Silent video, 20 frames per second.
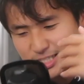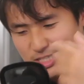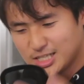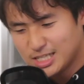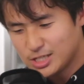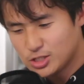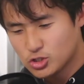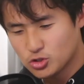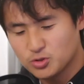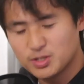the
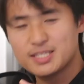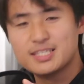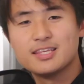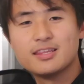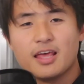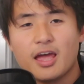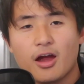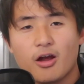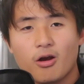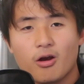teacher is
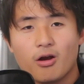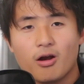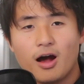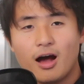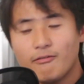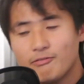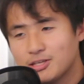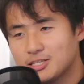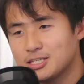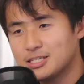there,
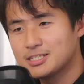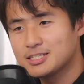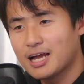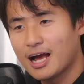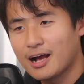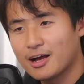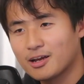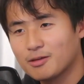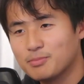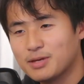obviously he's
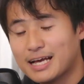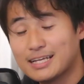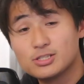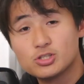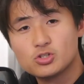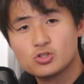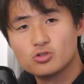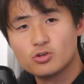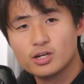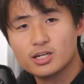not going to be as
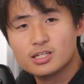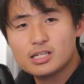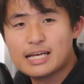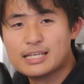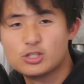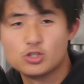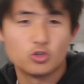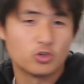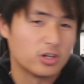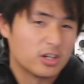strict
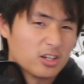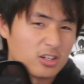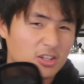as during